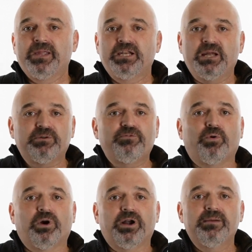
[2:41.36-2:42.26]
Number
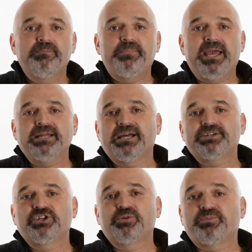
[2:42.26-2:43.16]
4, pay
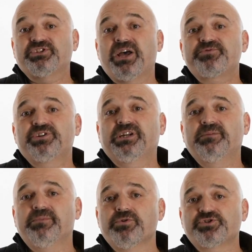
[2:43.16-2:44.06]
attention to perception and
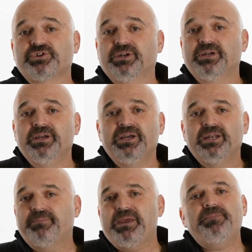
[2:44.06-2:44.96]
emotion.
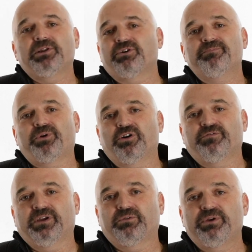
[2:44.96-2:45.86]
The people are
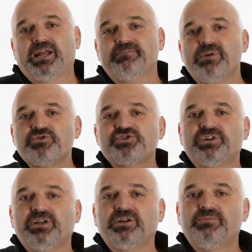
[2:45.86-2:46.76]
imperfect. We get
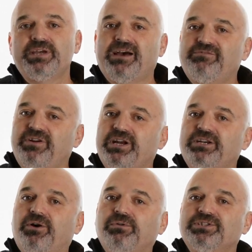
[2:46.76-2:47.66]
emotional, we have varied
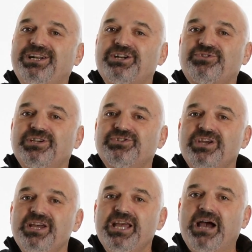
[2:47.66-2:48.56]
goals and interests,
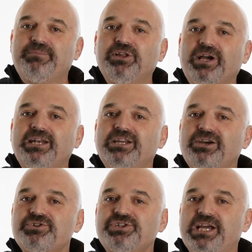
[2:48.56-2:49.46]
and we look at
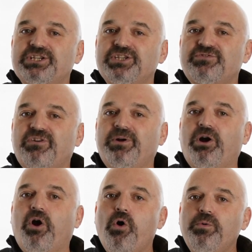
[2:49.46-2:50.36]
negotiations from
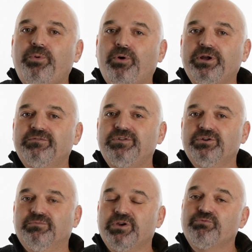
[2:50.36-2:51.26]
our own point of
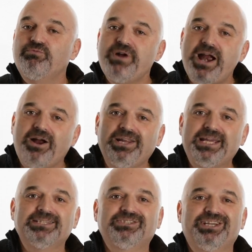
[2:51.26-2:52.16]
view. We rarely
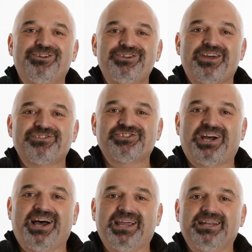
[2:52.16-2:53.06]
consider the other
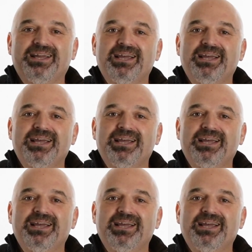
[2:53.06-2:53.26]
side.